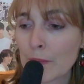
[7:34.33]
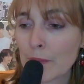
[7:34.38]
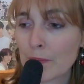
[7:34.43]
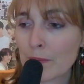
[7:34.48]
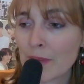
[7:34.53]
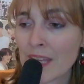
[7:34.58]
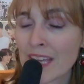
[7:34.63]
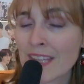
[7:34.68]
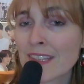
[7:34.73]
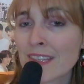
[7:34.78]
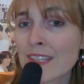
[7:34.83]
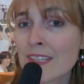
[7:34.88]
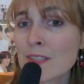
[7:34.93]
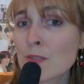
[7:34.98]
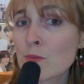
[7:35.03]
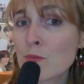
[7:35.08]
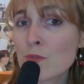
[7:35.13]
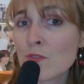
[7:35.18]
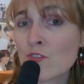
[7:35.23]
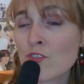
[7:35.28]
And
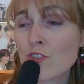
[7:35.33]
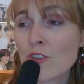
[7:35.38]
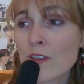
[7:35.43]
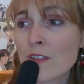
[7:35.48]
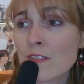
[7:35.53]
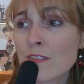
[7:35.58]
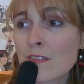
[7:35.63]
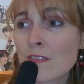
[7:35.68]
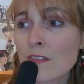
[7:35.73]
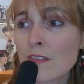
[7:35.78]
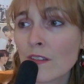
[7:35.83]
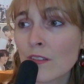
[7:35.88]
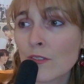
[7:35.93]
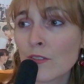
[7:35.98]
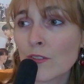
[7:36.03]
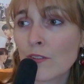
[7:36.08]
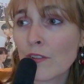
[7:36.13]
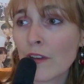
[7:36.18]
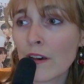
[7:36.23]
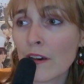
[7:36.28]
this was just
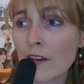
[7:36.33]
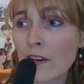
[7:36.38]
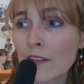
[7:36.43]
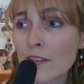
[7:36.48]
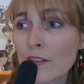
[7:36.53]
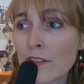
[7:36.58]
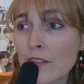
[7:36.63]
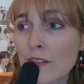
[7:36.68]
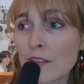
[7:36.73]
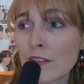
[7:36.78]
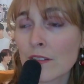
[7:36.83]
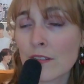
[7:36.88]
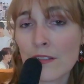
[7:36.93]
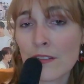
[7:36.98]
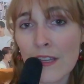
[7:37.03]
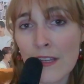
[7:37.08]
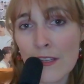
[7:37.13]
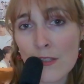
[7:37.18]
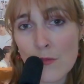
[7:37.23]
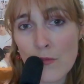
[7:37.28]
the
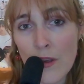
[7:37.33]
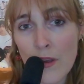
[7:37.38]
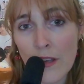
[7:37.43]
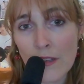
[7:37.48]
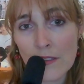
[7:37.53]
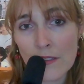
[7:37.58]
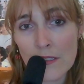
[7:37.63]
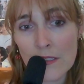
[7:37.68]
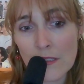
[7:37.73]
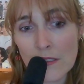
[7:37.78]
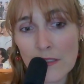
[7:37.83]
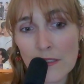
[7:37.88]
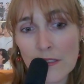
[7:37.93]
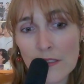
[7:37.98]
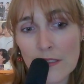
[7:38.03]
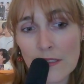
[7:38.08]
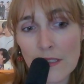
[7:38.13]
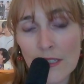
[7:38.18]
dance practice.